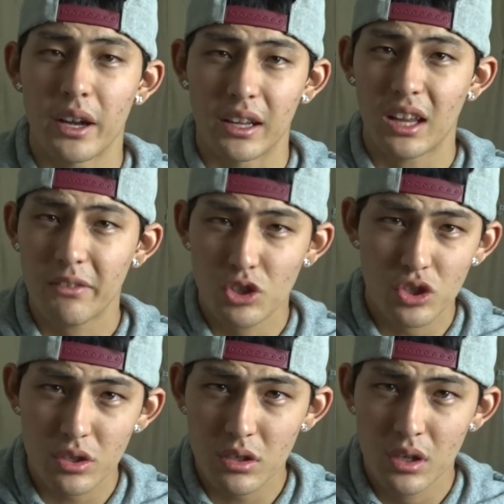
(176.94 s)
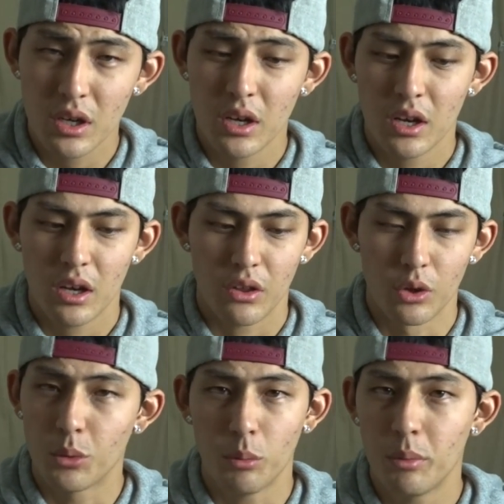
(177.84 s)
and Clevinger,
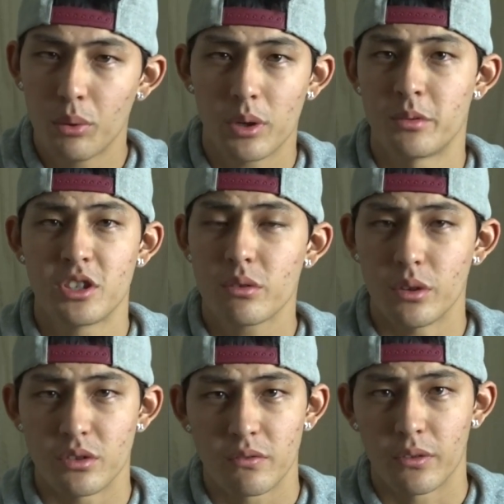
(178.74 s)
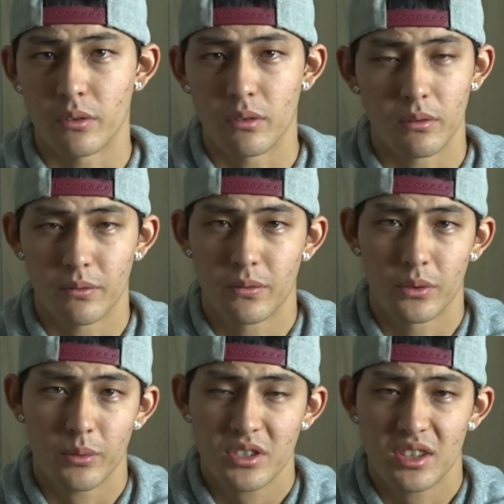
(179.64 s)
their bullpen put up 0s for
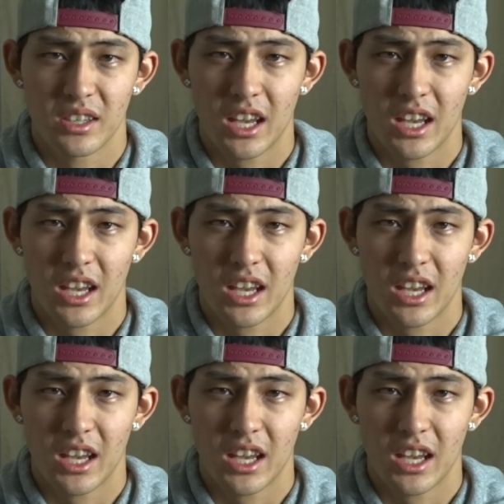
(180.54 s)
the rest of the